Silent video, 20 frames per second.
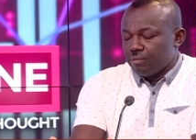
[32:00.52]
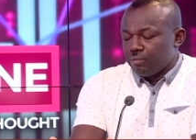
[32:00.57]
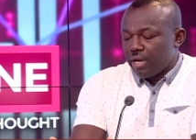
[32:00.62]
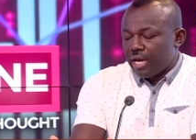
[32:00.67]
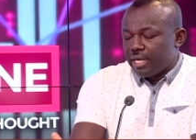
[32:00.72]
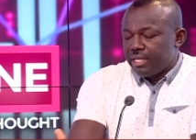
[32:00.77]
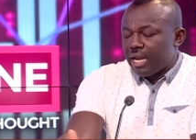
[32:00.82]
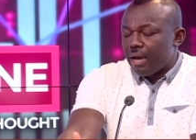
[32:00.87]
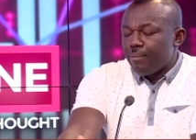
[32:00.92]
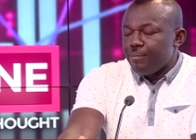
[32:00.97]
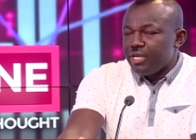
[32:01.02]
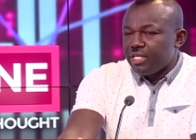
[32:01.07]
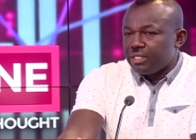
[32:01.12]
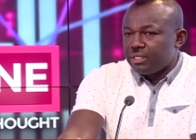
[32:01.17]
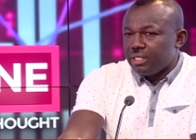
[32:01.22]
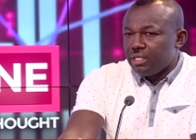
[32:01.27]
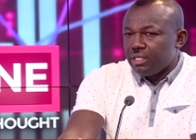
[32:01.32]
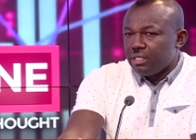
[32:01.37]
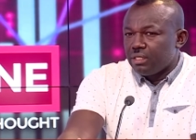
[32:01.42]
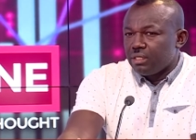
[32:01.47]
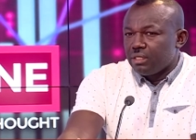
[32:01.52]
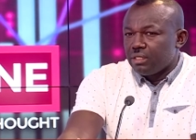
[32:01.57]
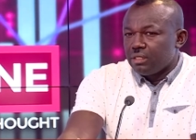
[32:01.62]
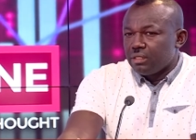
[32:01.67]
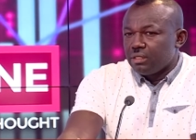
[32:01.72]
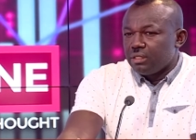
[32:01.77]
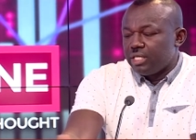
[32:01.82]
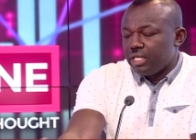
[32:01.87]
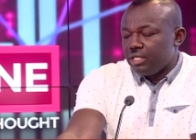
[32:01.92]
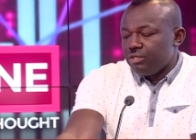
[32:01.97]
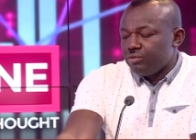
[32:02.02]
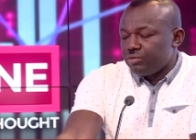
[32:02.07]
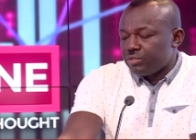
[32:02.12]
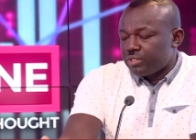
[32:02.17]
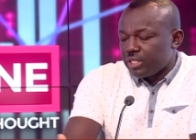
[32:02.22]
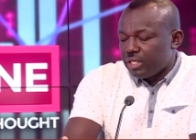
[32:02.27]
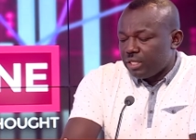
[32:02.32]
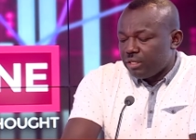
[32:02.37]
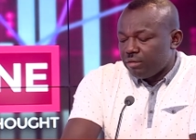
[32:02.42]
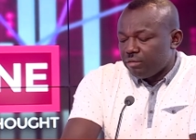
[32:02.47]
at that meeting, then Jump you
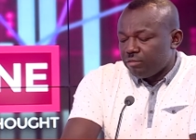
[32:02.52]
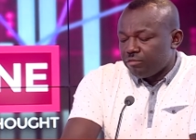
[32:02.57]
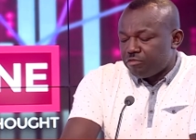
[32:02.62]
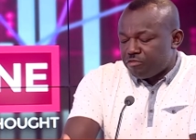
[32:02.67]
said